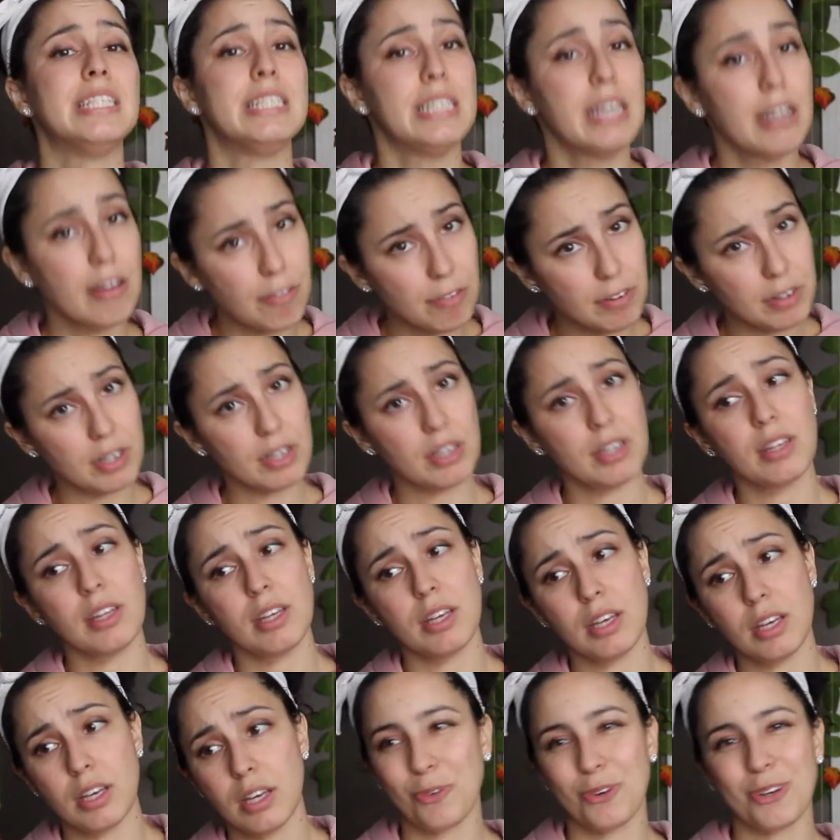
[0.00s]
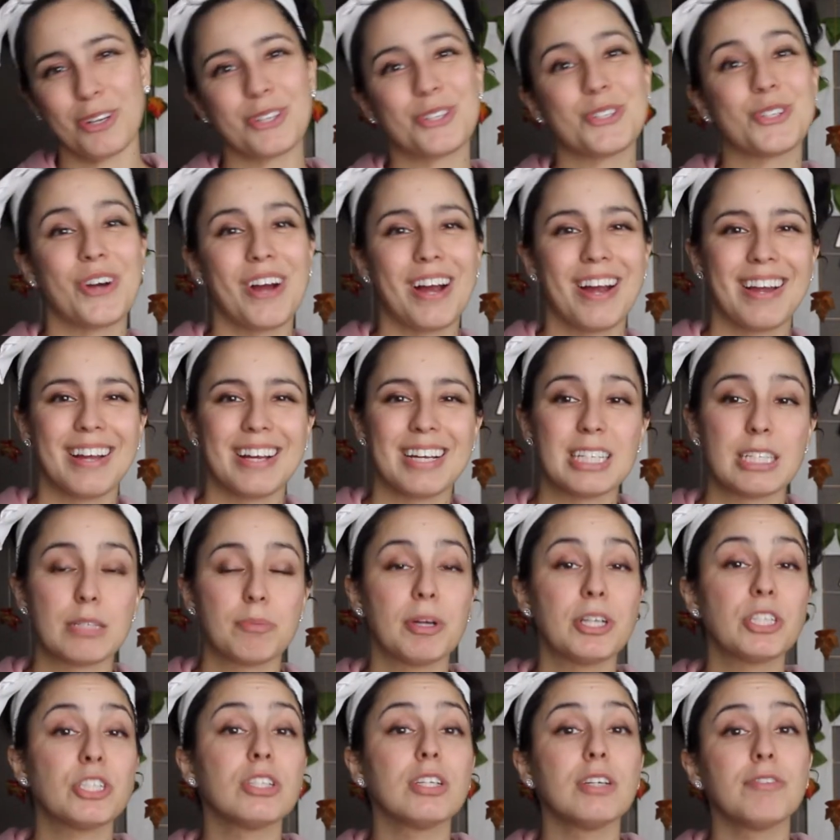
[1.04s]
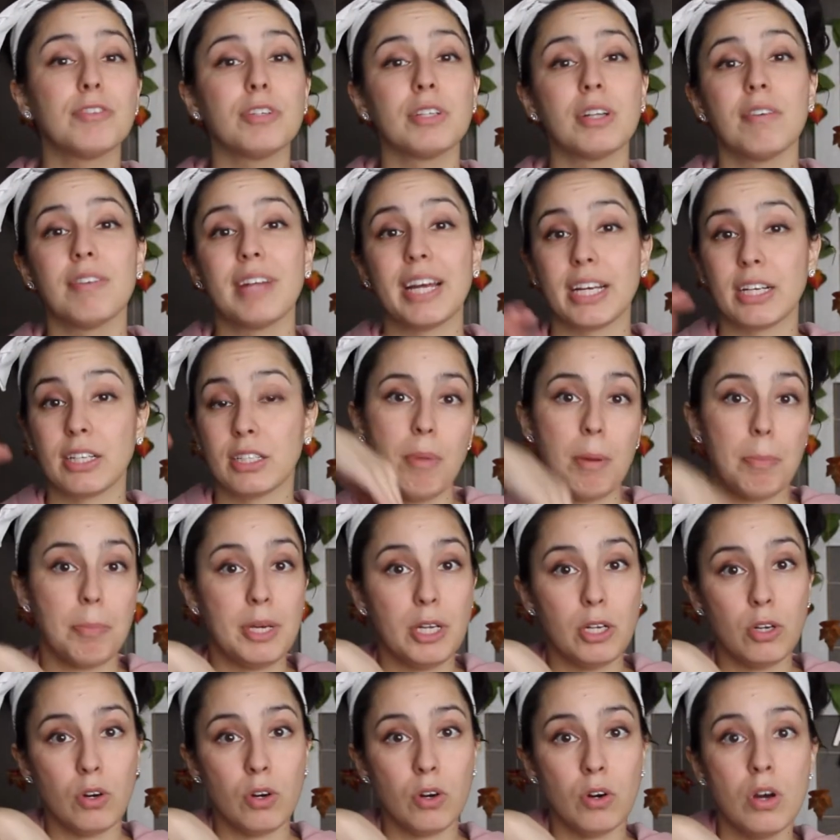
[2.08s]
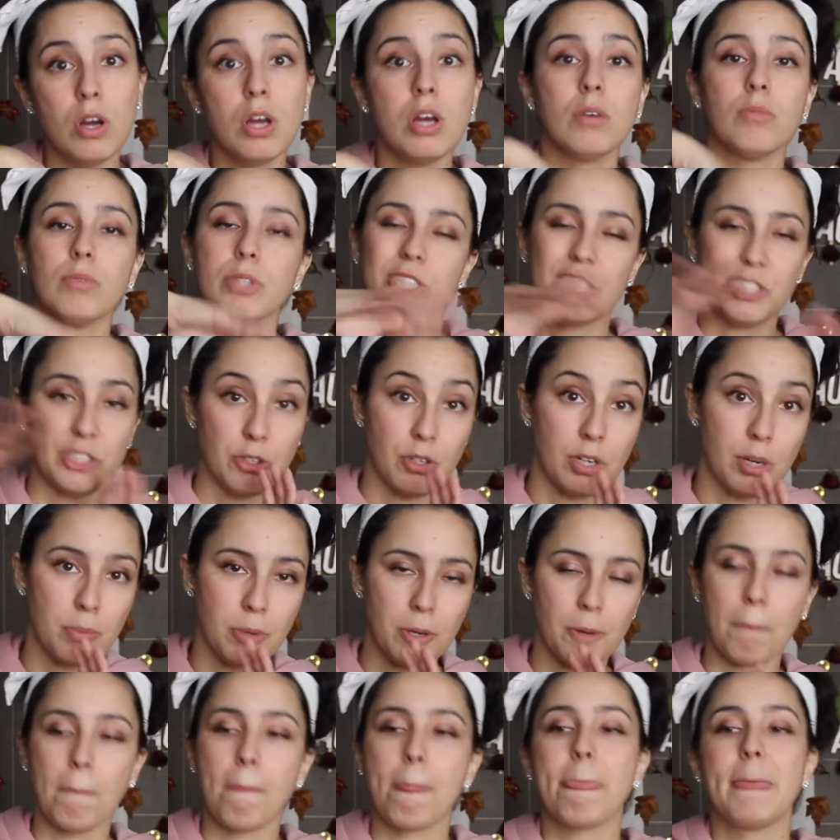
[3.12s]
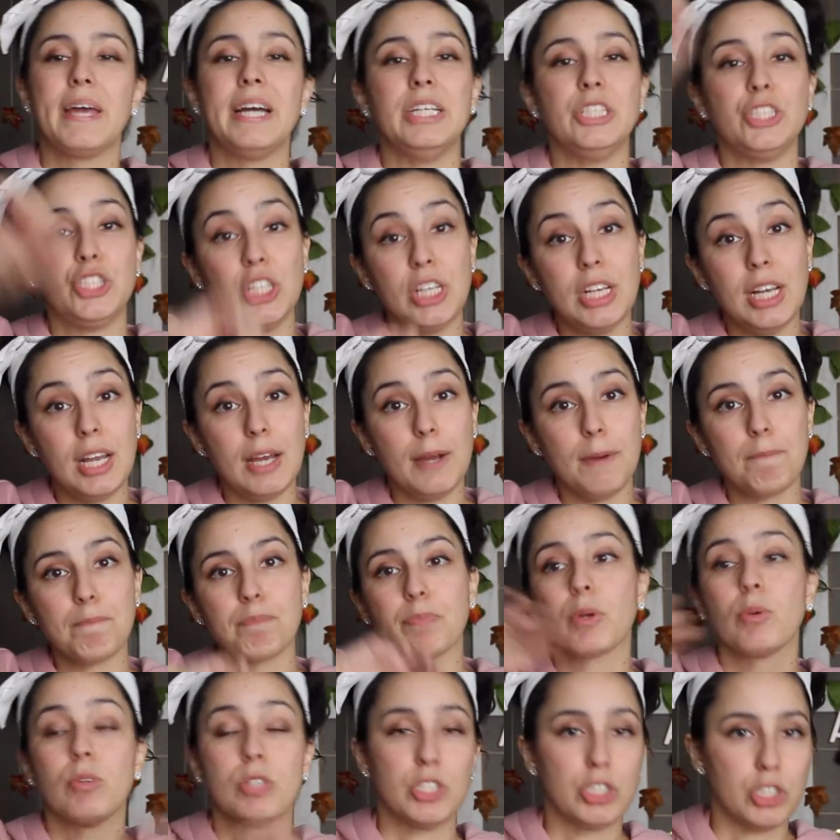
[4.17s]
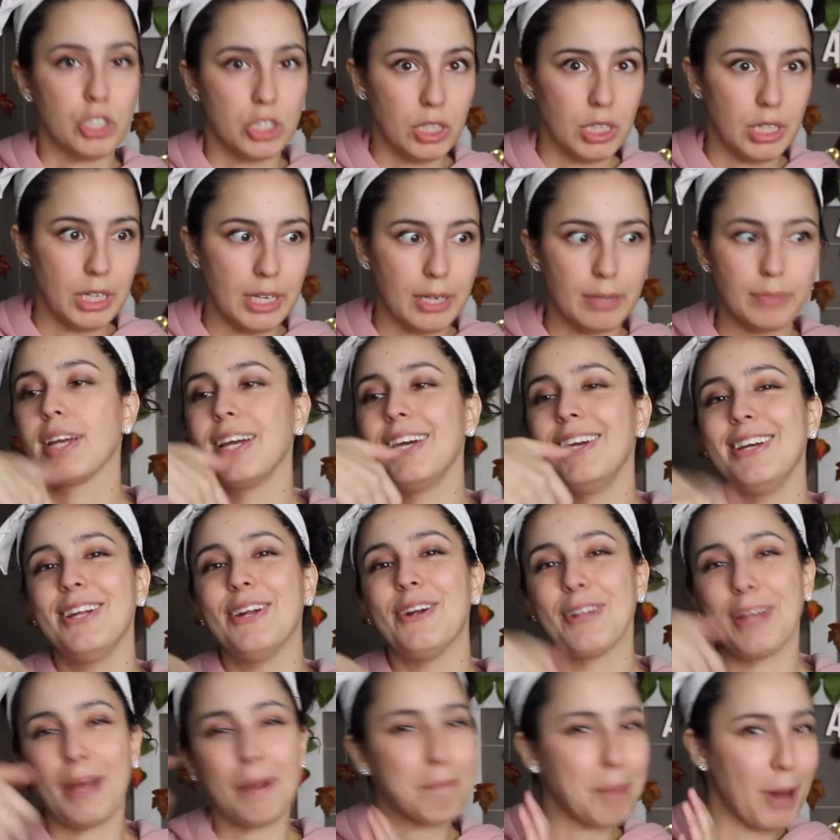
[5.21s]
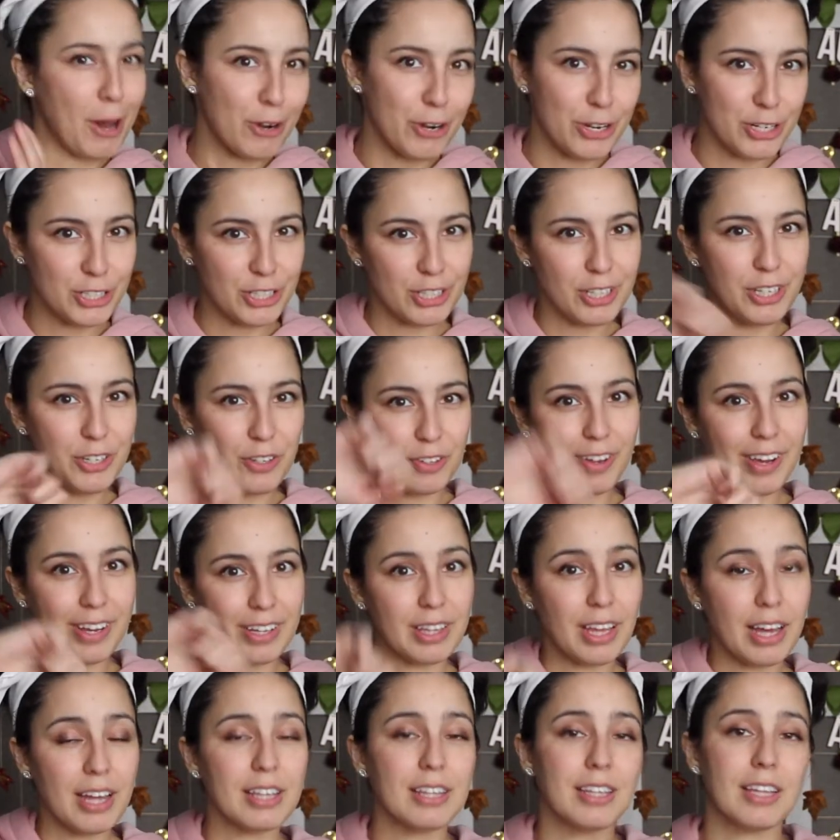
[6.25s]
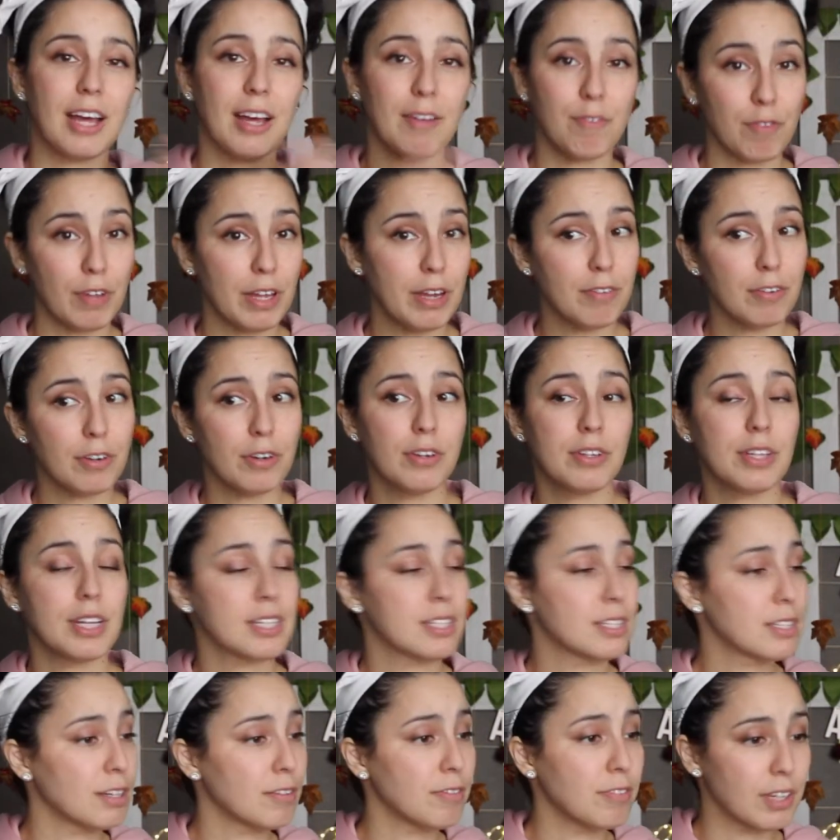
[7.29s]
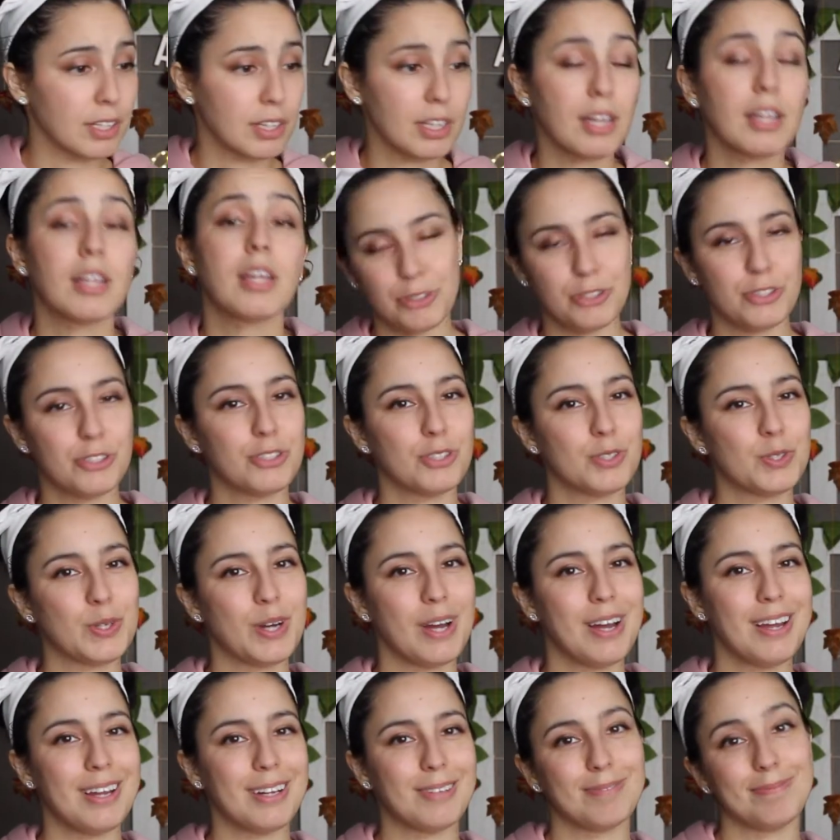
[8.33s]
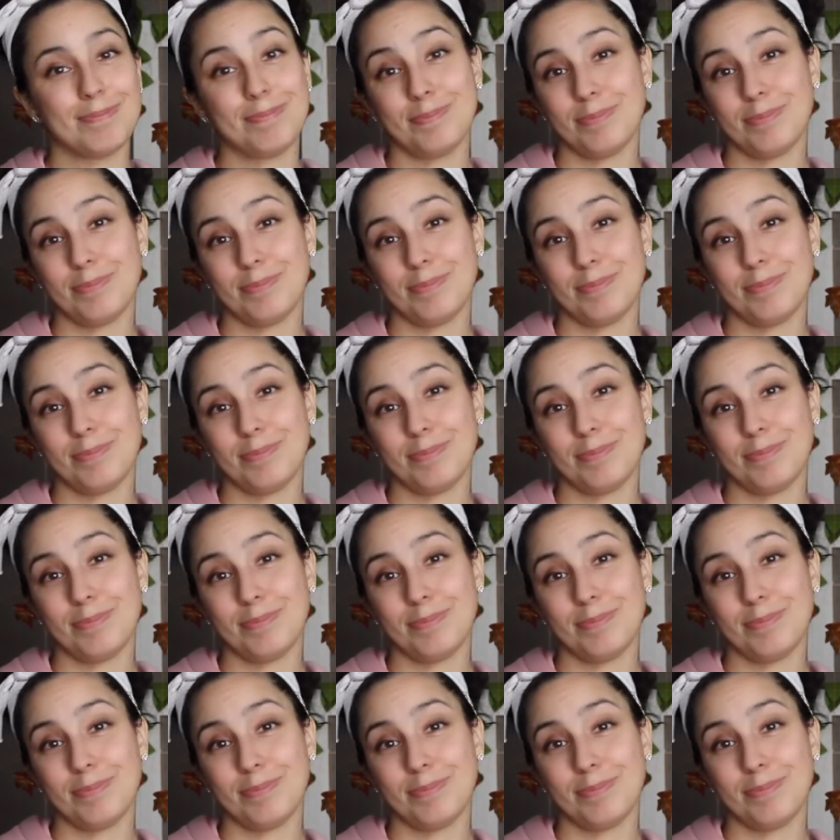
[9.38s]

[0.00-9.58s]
Definitely worth trying, especially if you love like pepino, which is cucumber, and chile, which is chili. You know, like powdered chili, you like that flavor and that stuff like that. You should try it